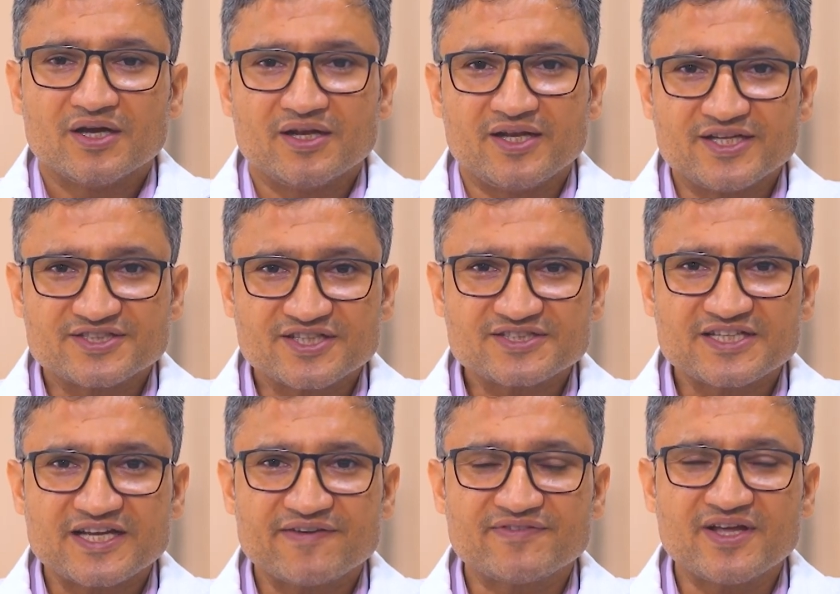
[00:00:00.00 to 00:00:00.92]
lasers
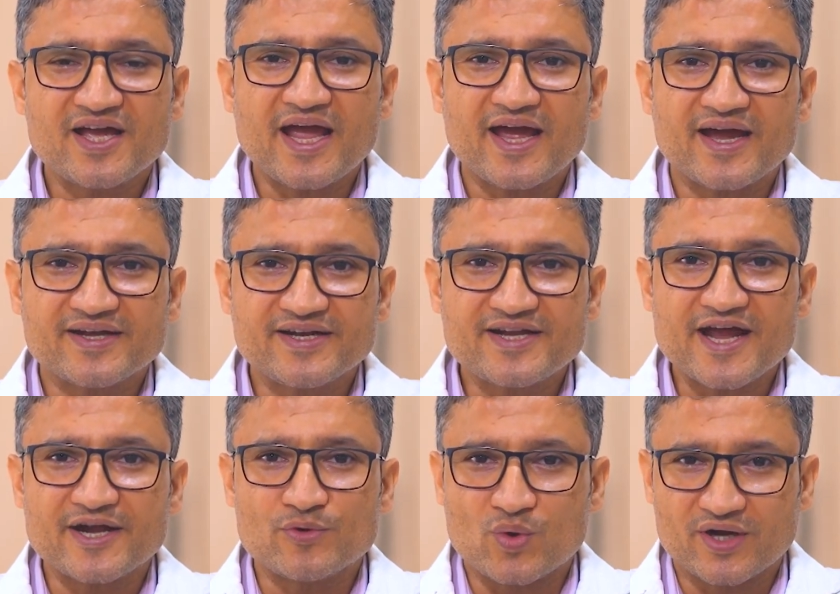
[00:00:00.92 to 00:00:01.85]
have the added
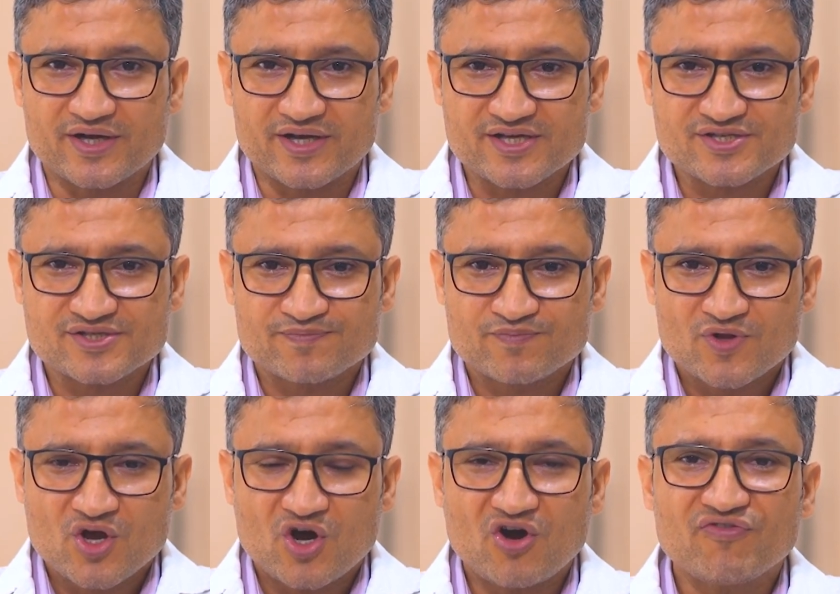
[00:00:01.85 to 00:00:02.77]
advantage
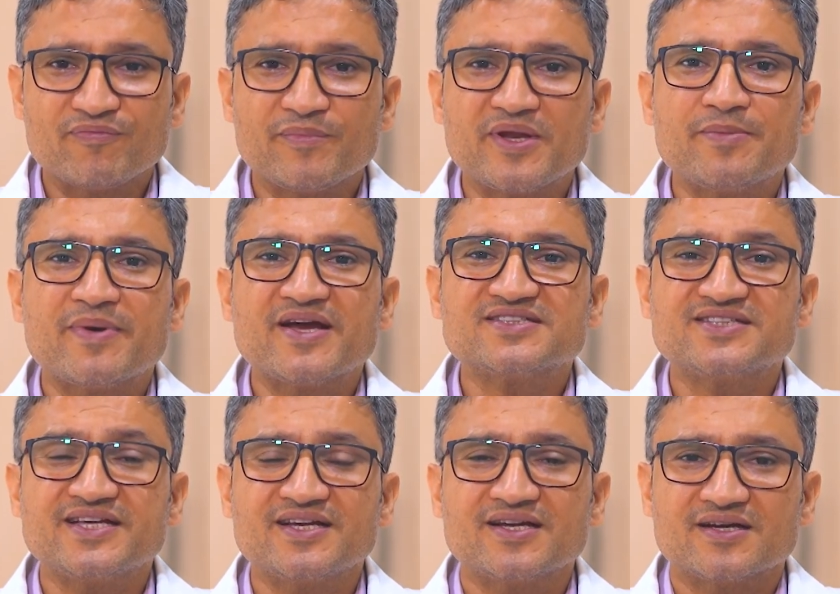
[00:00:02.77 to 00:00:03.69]
of
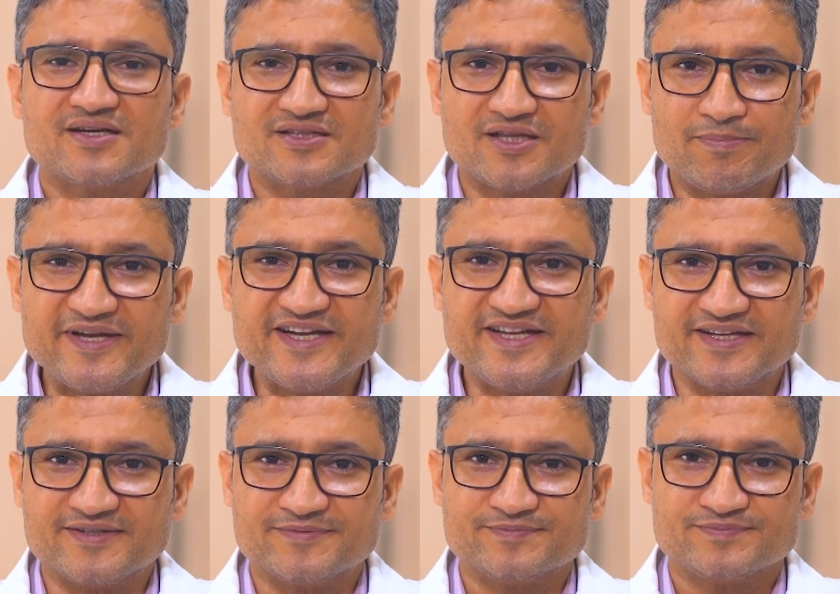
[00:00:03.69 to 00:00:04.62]
minimizing the bleeding.